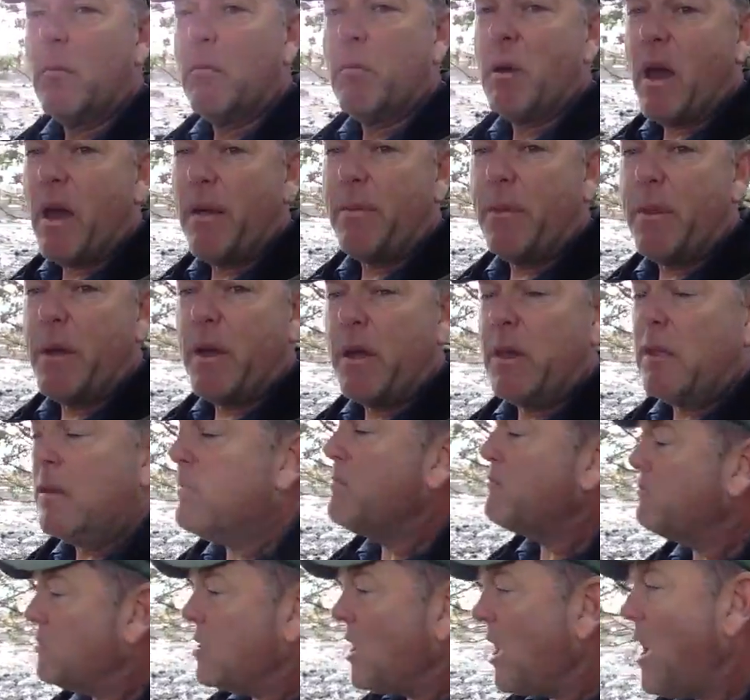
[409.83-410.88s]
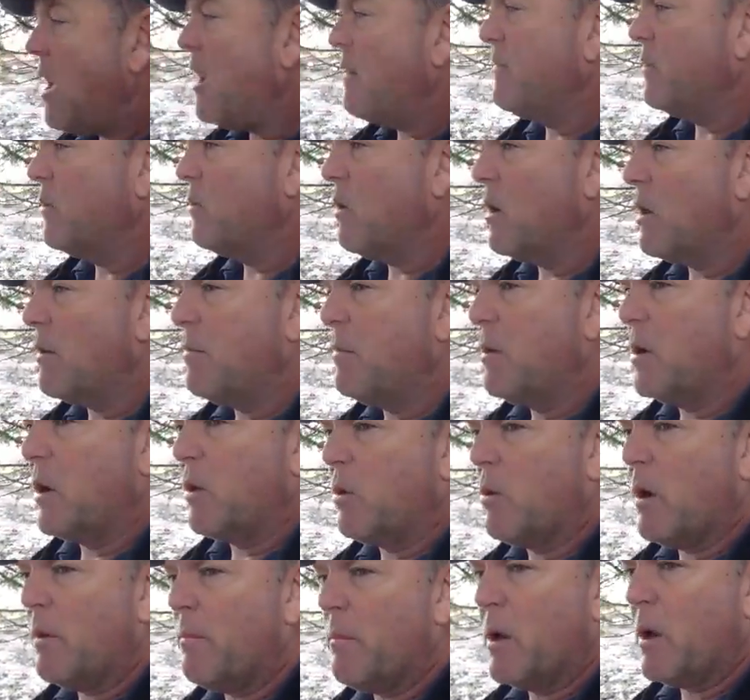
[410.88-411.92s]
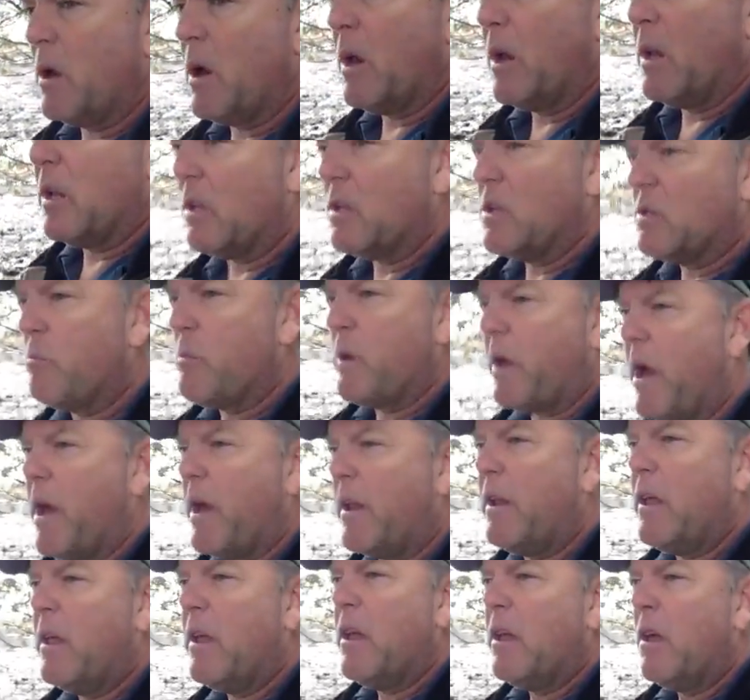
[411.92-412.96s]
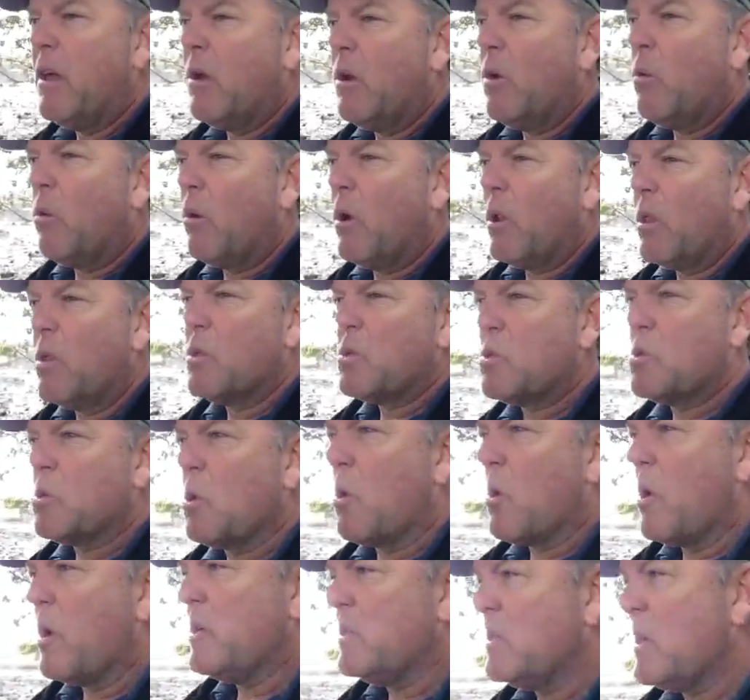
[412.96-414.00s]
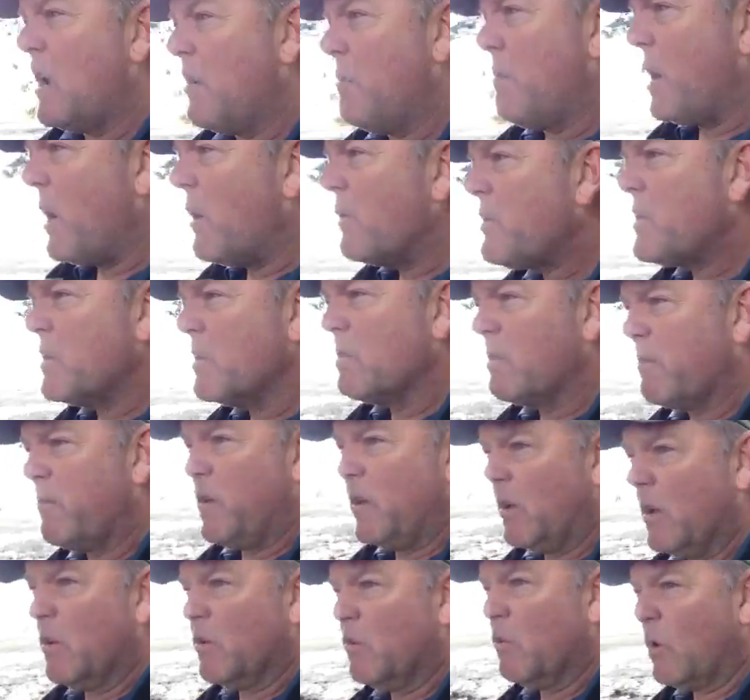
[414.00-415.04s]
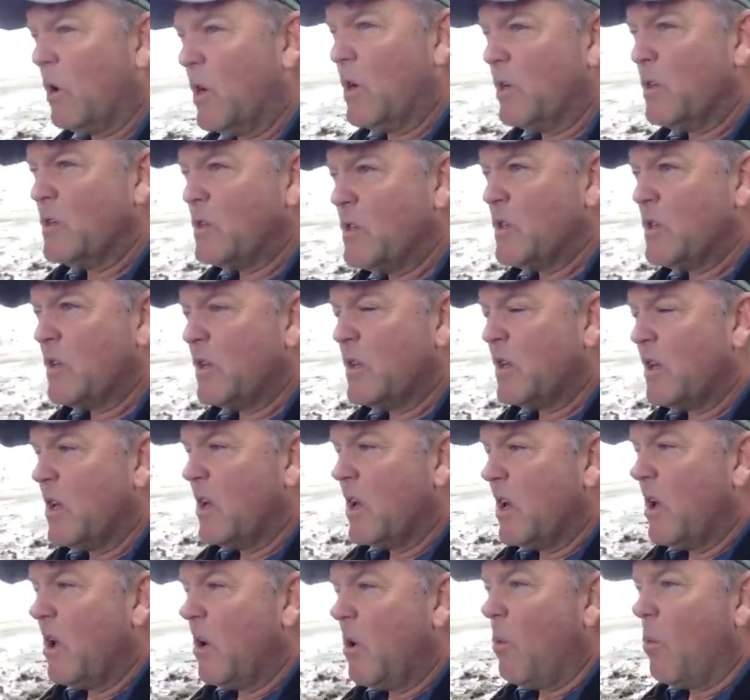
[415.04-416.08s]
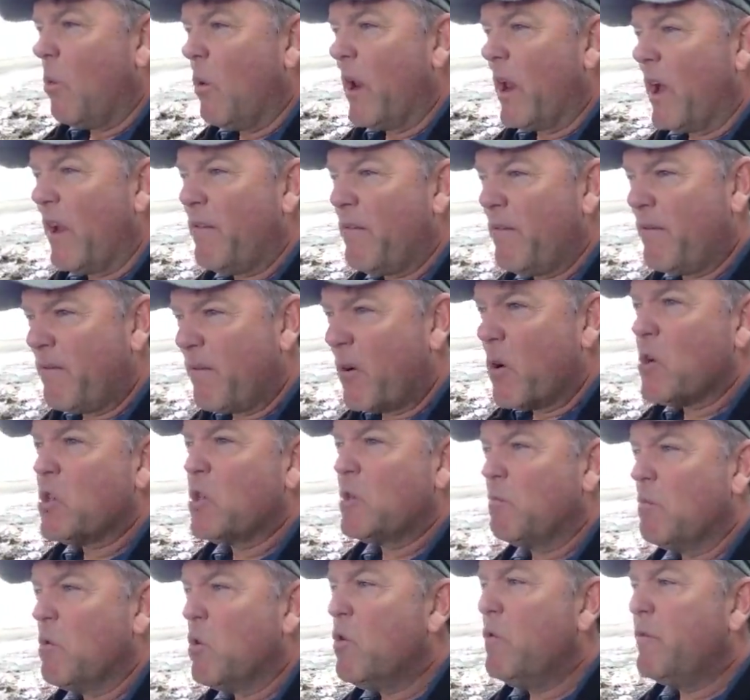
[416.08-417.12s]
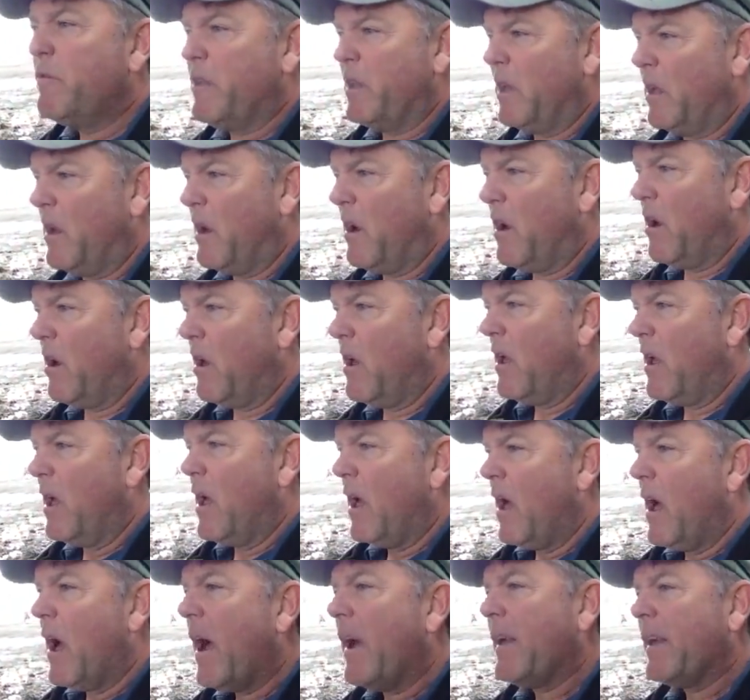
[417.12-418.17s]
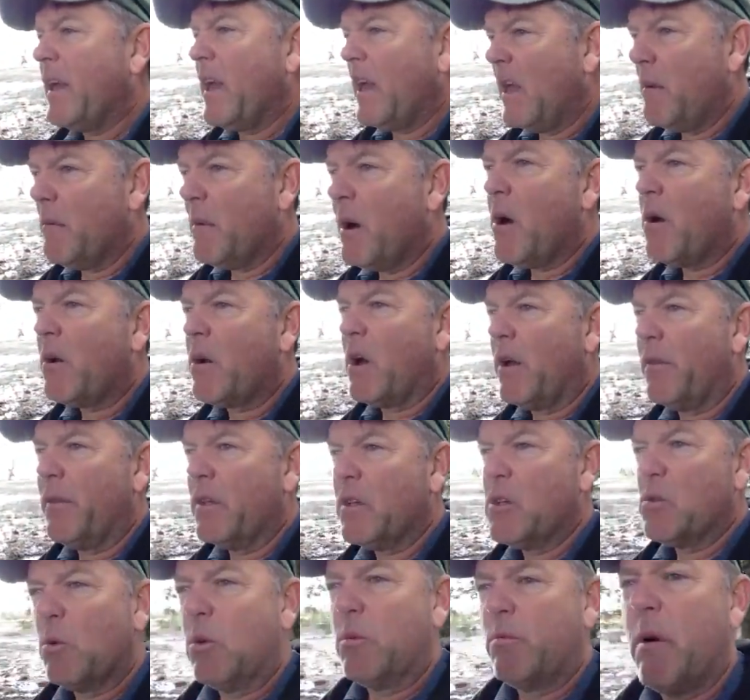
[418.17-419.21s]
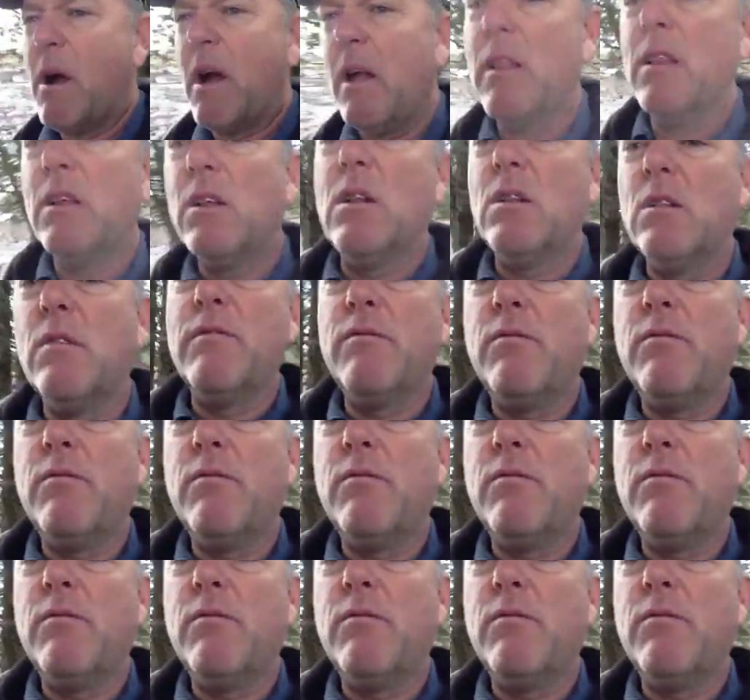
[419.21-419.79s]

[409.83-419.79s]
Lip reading: Bad thing? Yeah, if you want to put equipment on it, it's bad. One of the stories about this field was when I first moved here, I came out on this with my little